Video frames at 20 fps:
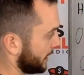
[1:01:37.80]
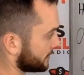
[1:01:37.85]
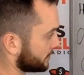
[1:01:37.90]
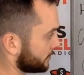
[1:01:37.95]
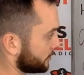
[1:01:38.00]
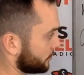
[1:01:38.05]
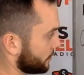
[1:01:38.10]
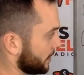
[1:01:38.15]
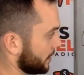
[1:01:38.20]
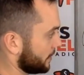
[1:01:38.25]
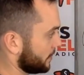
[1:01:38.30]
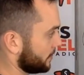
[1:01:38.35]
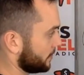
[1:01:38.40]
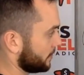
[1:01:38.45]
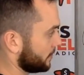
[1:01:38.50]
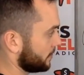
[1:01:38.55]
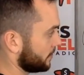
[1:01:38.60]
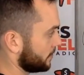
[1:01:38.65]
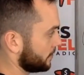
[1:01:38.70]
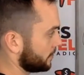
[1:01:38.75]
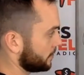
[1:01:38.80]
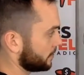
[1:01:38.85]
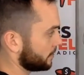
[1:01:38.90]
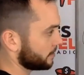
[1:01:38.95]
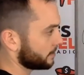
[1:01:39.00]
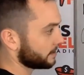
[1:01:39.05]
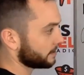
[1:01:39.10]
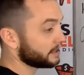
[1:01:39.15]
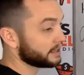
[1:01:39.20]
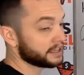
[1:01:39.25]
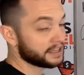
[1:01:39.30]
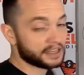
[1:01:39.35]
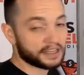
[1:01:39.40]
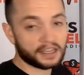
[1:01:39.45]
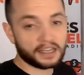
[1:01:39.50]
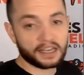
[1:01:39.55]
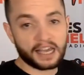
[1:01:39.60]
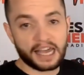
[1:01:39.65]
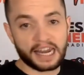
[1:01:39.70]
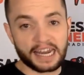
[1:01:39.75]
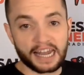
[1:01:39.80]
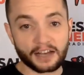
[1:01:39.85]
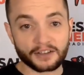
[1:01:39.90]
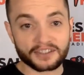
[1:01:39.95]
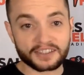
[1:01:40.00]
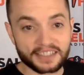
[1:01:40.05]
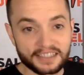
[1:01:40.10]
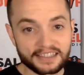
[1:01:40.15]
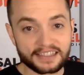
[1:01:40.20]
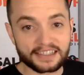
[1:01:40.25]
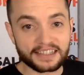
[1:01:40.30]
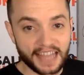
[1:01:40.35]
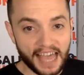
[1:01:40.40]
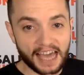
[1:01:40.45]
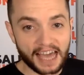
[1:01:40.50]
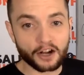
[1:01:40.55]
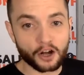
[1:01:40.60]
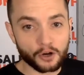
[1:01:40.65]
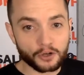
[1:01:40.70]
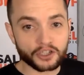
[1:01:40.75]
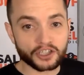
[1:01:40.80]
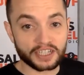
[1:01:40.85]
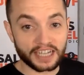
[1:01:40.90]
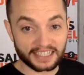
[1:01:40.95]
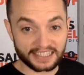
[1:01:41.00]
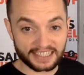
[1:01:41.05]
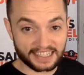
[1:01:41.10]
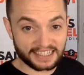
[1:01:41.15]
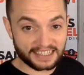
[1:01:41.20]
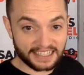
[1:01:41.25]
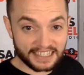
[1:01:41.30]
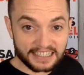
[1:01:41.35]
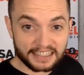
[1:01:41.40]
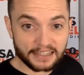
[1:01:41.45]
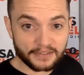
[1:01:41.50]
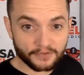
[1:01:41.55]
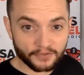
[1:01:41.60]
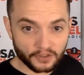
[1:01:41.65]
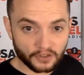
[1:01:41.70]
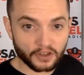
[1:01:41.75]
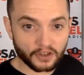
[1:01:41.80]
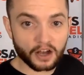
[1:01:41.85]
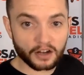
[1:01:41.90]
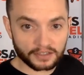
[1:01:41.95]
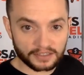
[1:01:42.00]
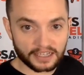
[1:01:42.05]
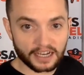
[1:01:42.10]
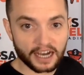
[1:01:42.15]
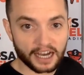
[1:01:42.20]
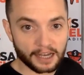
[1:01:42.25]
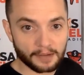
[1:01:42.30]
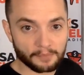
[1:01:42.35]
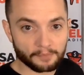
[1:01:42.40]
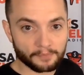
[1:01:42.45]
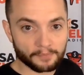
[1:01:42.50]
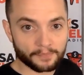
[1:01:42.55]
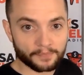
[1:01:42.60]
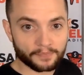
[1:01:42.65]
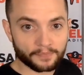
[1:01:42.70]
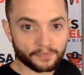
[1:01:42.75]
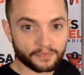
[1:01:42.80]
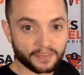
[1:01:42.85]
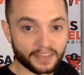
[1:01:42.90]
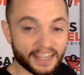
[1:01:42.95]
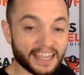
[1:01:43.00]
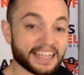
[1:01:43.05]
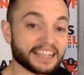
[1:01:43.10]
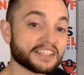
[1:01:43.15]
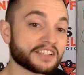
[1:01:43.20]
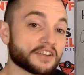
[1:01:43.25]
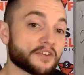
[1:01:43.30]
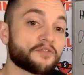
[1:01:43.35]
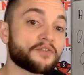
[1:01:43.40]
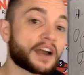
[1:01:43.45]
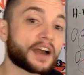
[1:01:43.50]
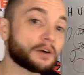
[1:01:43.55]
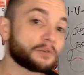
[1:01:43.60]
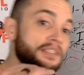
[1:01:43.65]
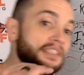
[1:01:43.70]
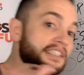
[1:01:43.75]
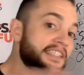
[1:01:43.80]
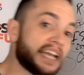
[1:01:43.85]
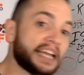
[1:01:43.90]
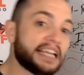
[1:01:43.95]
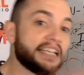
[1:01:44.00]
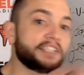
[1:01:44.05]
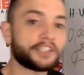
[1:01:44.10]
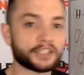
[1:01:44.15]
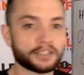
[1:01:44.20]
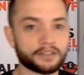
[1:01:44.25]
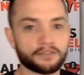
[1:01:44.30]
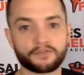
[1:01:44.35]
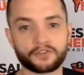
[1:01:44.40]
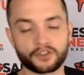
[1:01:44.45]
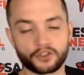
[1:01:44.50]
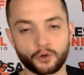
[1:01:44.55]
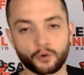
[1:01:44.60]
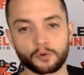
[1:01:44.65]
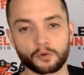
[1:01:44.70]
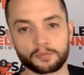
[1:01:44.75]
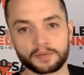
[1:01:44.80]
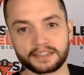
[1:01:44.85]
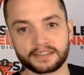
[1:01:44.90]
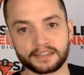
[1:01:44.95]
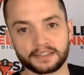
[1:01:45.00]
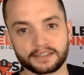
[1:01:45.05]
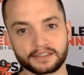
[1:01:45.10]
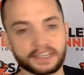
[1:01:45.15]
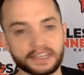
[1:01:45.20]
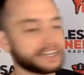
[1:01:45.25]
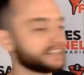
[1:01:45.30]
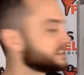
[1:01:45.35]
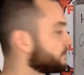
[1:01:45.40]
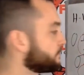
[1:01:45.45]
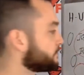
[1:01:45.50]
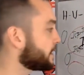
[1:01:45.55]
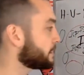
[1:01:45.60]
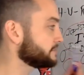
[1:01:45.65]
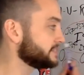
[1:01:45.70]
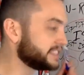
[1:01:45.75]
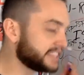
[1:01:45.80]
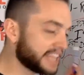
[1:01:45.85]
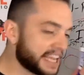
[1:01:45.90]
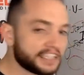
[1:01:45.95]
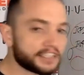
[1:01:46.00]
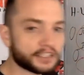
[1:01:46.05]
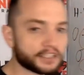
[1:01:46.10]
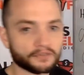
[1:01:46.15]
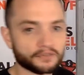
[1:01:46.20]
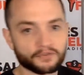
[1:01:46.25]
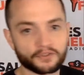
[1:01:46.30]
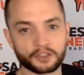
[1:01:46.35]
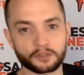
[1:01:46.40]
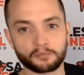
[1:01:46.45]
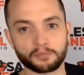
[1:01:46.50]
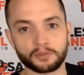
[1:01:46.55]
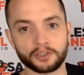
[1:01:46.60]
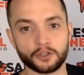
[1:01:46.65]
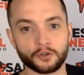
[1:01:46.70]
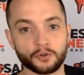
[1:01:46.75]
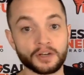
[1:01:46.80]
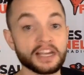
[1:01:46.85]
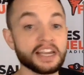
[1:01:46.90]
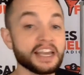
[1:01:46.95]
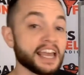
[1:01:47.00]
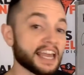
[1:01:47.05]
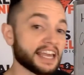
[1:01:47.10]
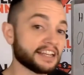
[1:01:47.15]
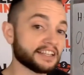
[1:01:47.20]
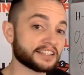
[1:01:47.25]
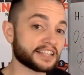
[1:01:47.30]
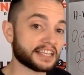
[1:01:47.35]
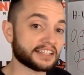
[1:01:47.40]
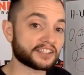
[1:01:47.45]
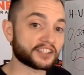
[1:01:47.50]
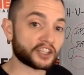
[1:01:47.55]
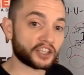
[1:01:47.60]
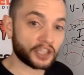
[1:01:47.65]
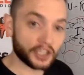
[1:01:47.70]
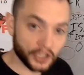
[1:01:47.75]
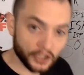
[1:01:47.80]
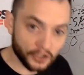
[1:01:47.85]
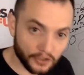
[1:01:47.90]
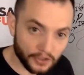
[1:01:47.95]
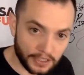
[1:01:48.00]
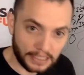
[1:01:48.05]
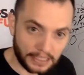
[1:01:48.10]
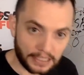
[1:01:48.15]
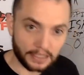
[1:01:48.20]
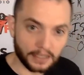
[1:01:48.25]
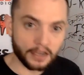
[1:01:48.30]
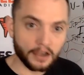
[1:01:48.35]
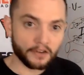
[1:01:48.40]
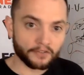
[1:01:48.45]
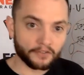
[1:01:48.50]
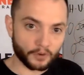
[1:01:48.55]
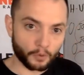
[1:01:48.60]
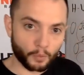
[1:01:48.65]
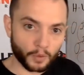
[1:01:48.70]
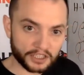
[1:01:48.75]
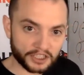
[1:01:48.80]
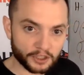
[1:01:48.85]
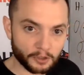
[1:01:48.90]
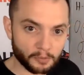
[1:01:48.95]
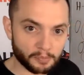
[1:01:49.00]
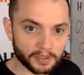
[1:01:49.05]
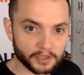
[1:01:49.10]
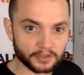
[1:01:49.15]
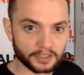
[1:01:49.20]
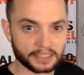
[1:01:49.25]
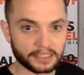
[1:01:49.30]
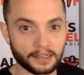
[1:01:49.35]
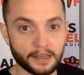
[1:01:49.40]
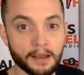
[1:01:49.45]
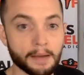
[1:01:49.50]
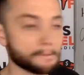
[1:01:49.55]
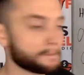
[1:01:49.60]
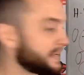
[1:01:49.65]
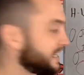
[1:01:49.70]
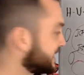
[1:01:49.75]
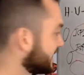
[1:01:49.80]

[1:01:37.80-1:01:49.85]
Back to the red. Now, since that ocean has existed for a long time, it is a foundation for your business. It is a foundation for your blue. It is a security for what you're building.